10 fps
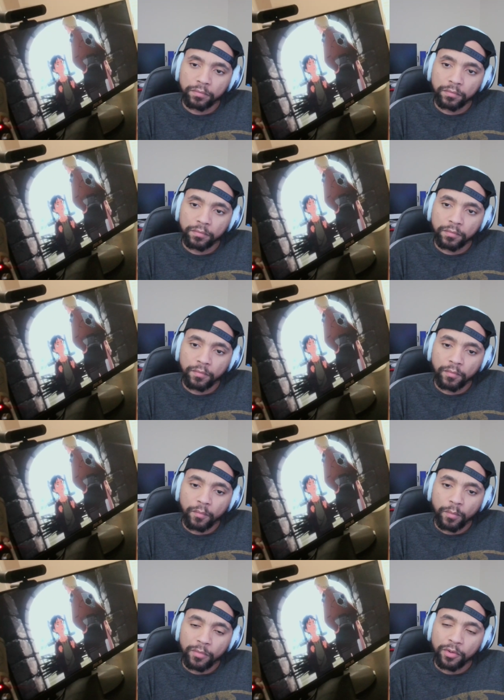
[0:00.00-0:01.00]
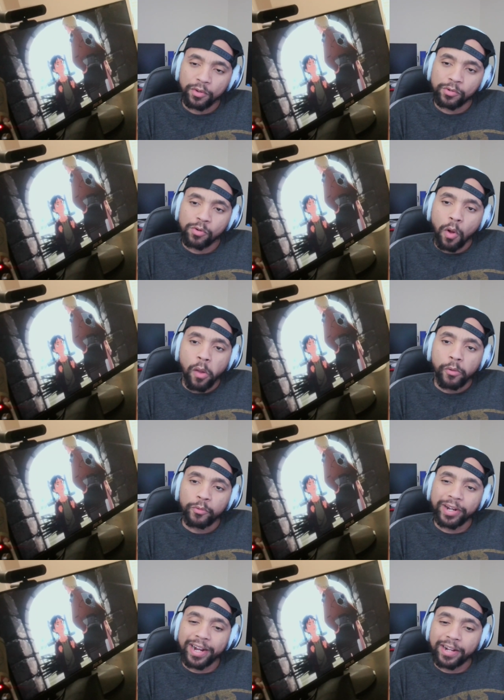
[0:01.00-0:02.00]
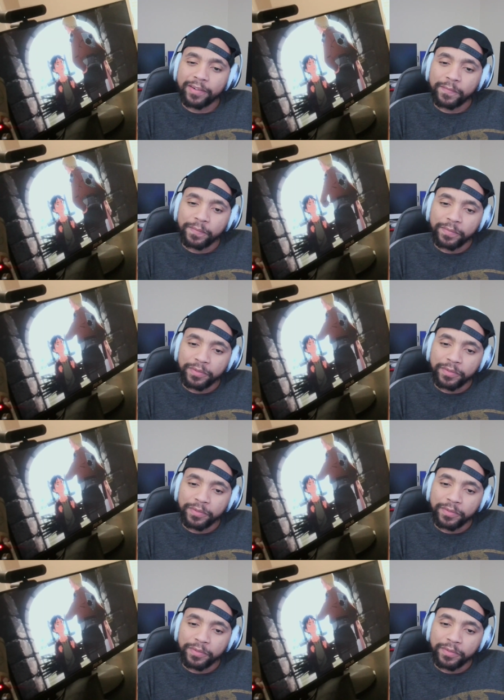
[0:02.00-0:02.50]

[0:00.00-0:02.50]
Aren't you on watch?